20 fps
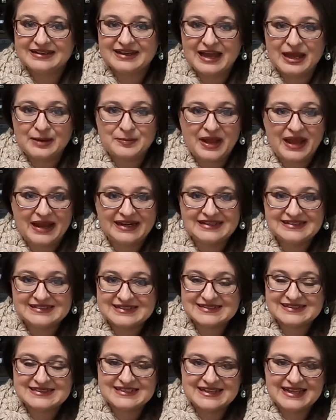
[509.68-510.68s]
again, pennies
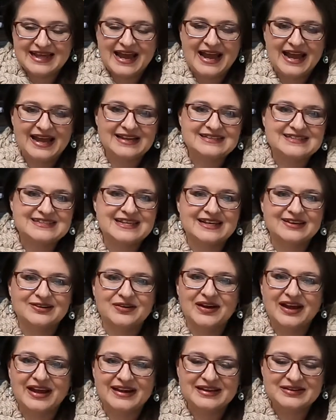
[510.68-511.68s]
into that, so
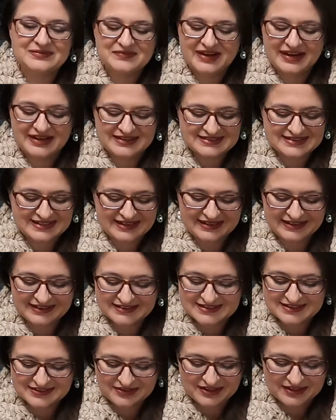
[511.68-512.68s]
I didn't mind sending
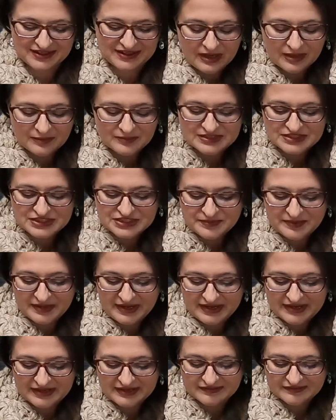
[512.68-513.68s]
it to her. But she
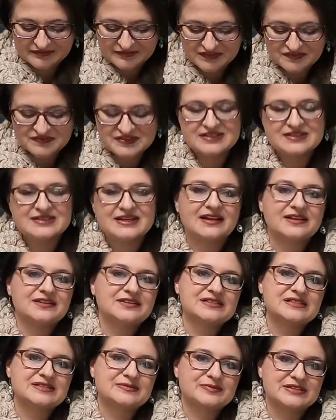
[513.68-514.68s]
paid
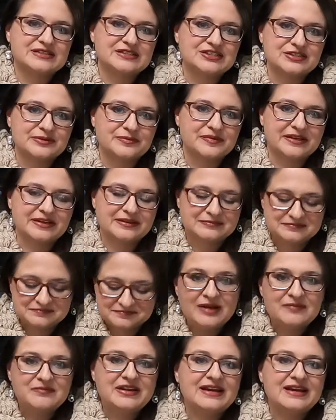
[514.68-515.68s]
$15 plus shipping. Up